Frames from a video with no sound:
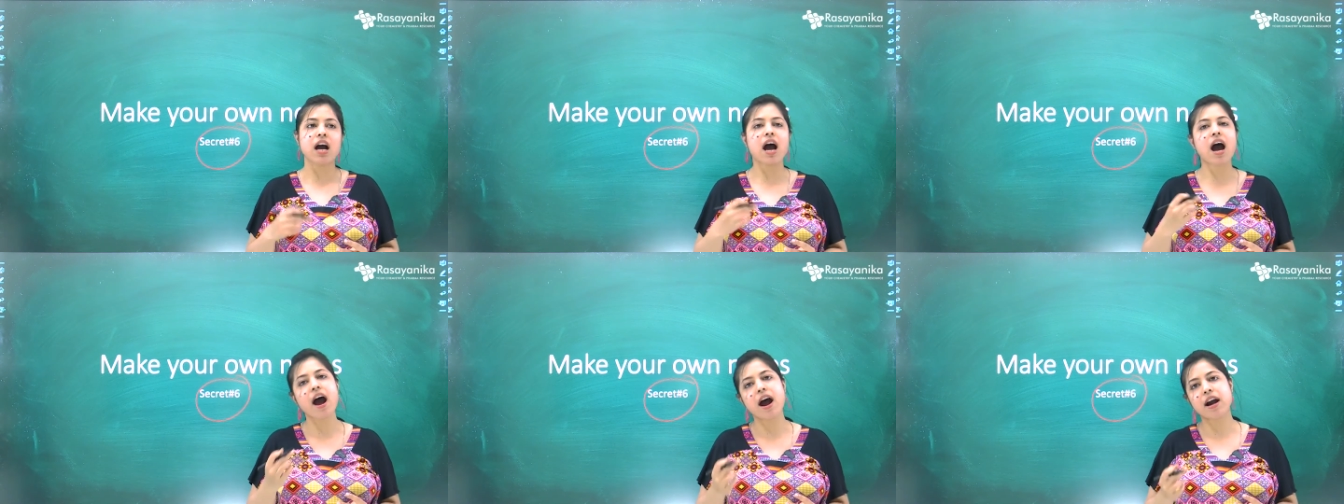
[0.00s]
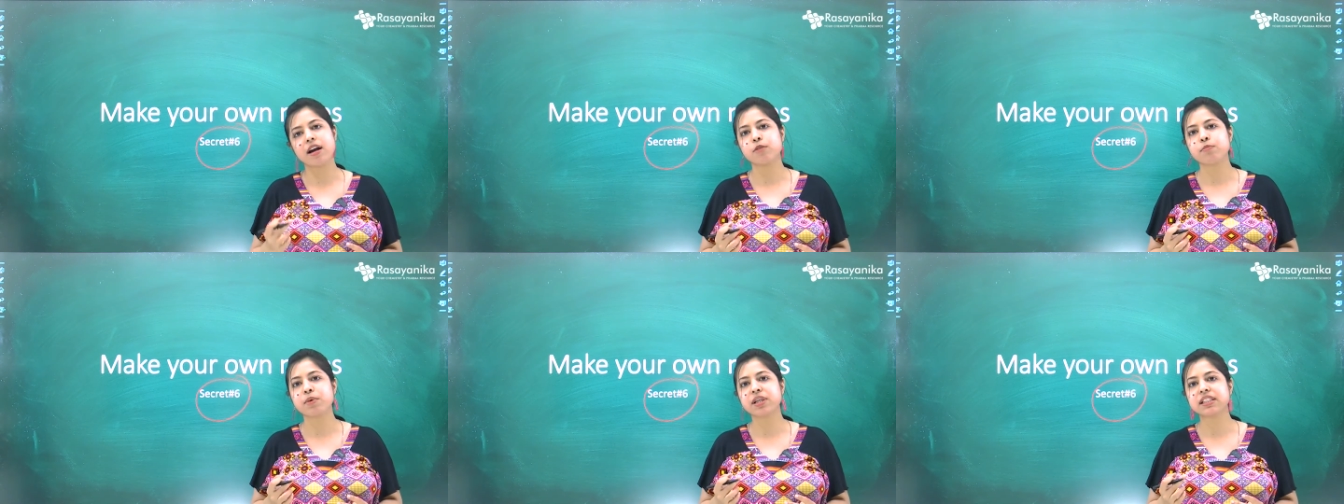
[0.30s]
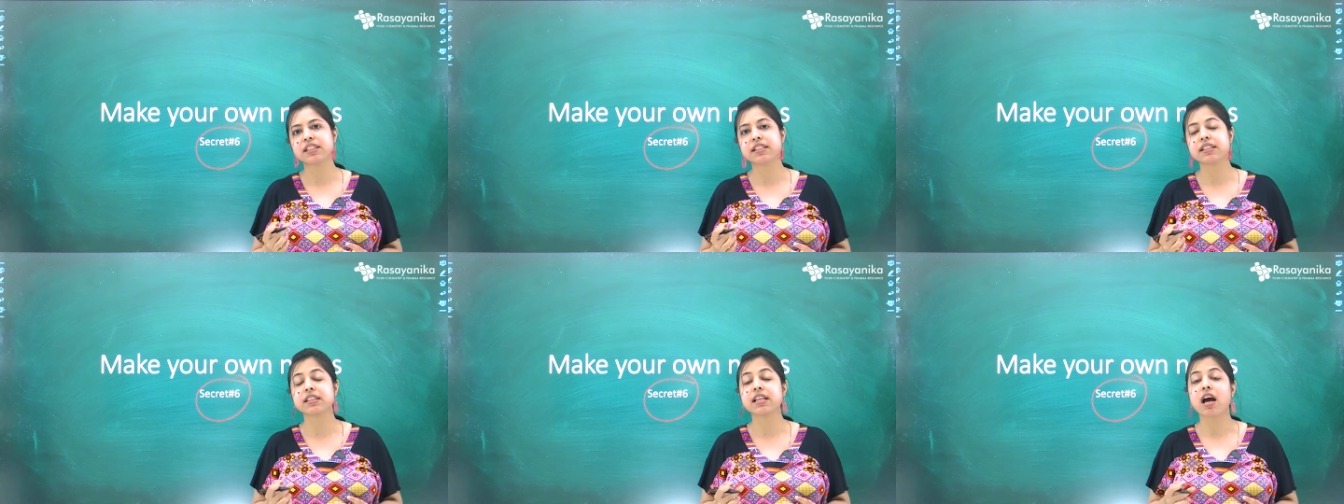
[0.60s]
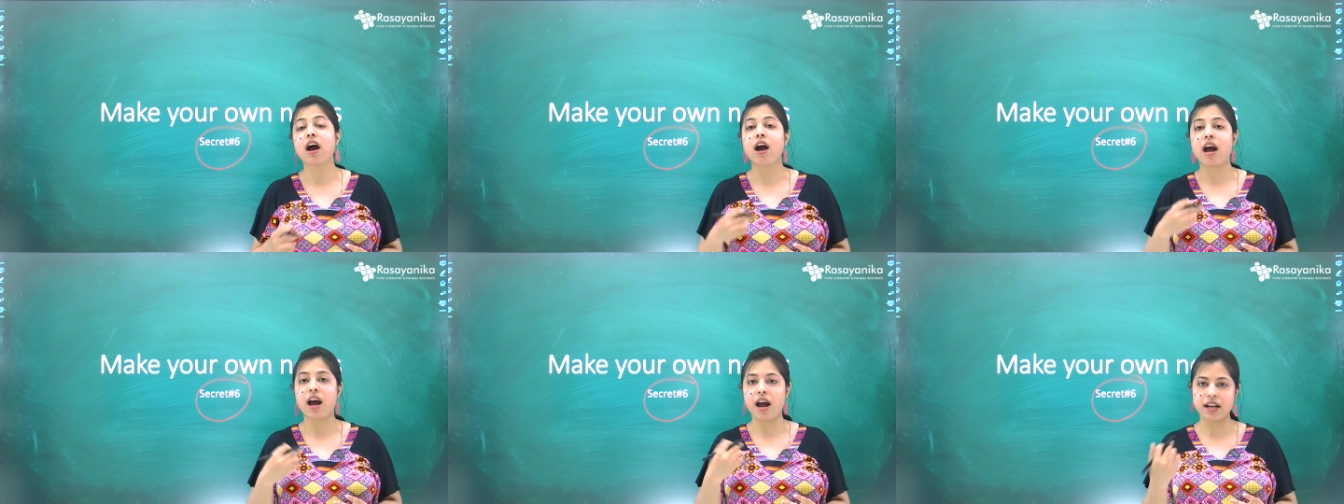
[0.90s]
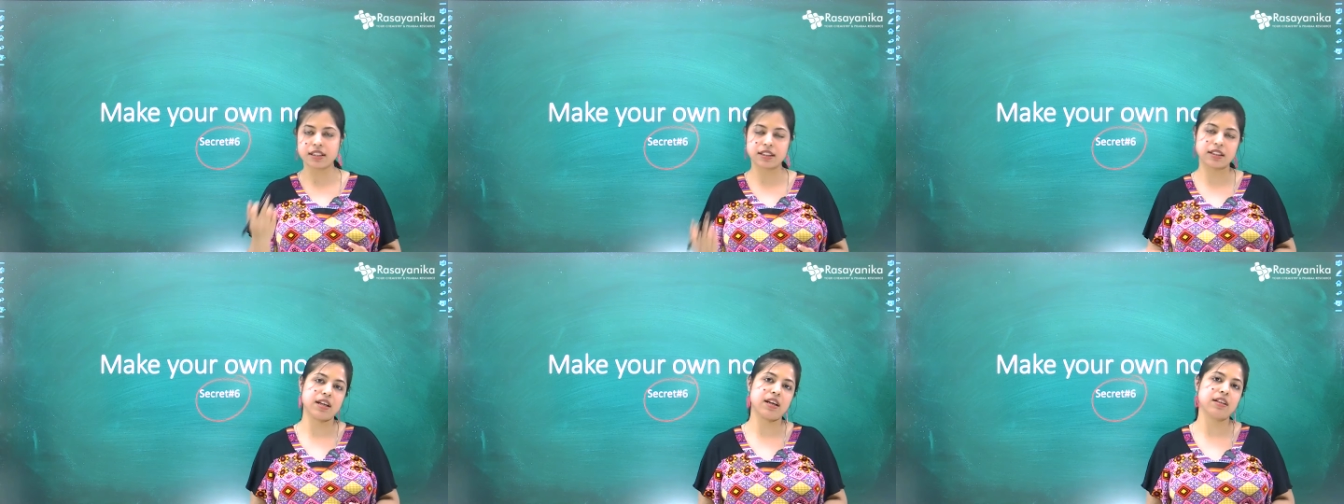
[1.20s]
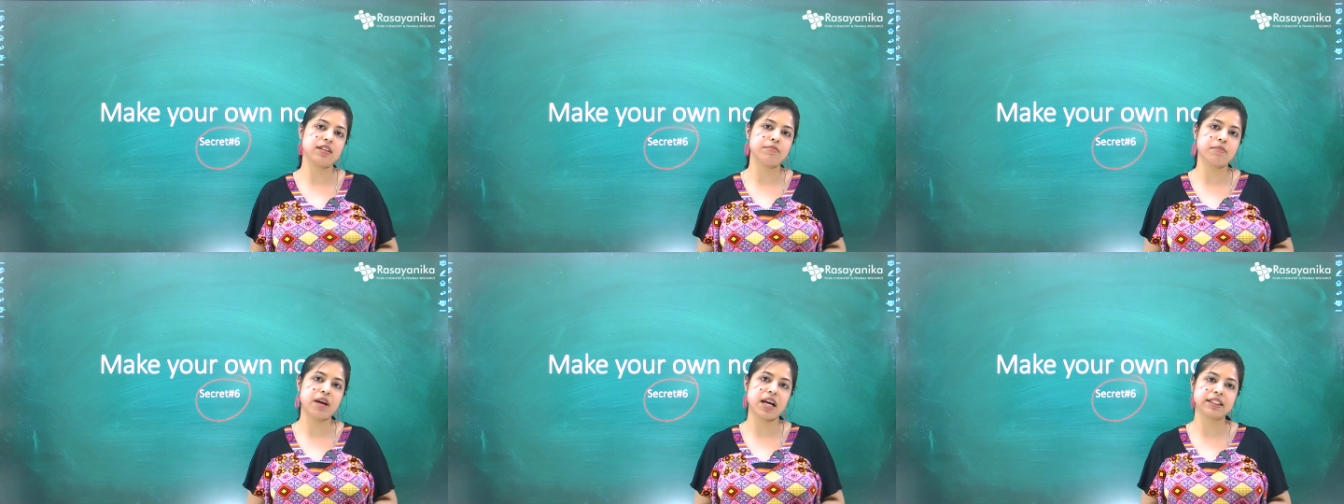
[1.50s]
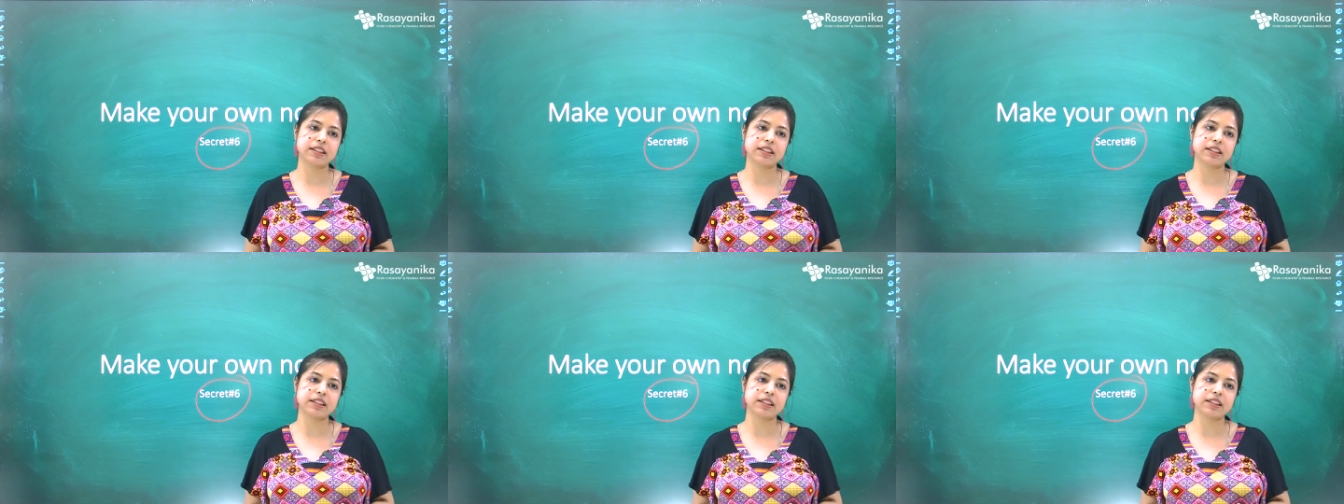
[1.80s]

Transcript: hard but as um,